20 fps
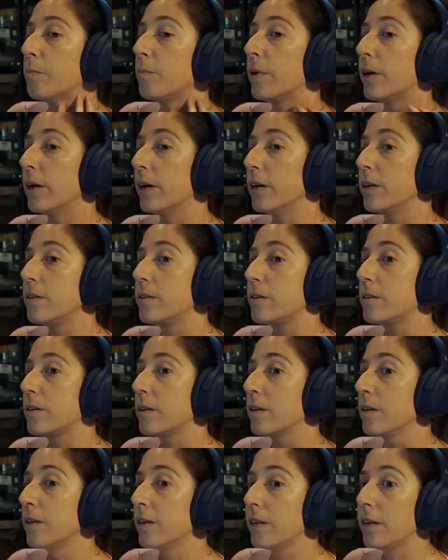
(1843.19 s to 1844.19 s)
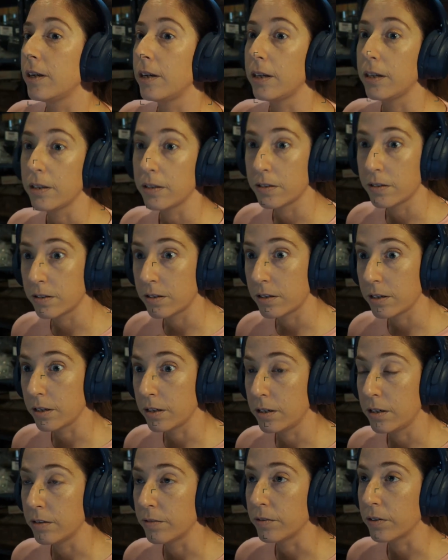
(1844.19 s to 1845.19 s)
but it is
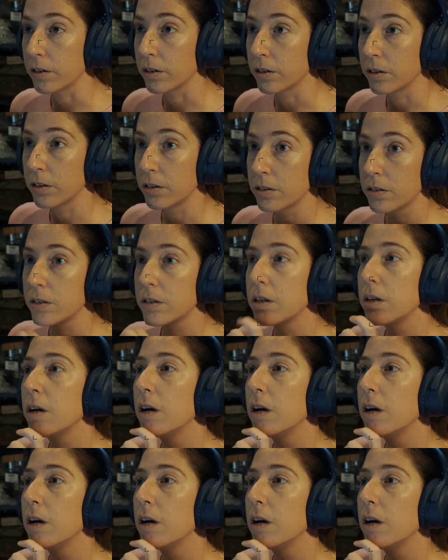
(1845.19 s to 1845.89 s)
significant.